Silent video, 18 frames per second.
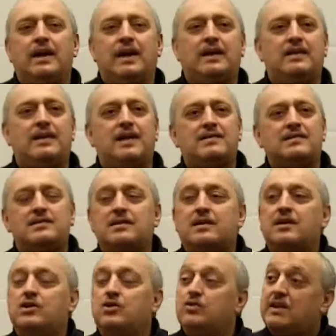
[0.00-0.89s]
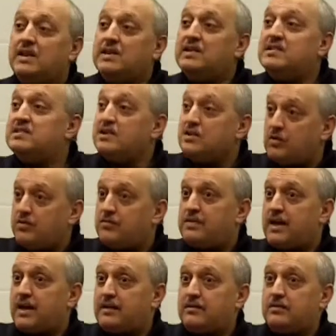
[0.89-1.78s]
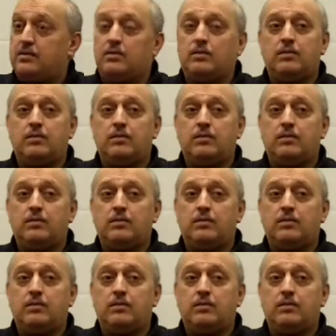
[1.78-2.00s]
And you get the sin of that,